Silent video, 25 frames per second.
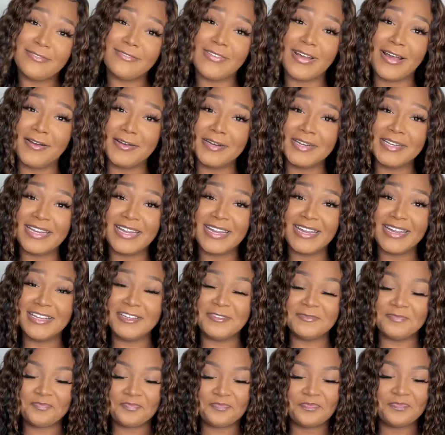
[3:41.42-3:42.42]
out on a date.
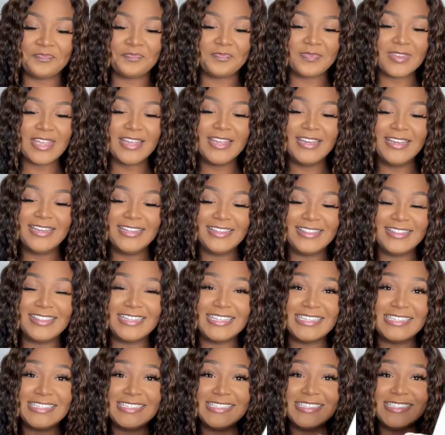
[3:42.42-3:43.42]

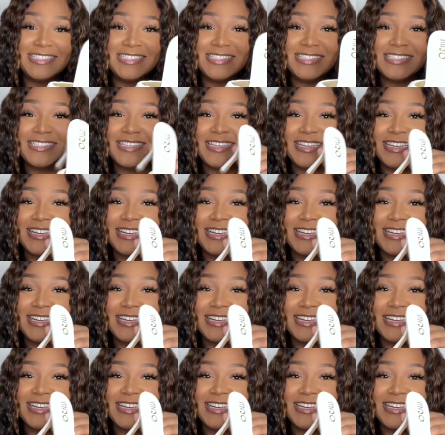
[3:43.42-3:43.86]
These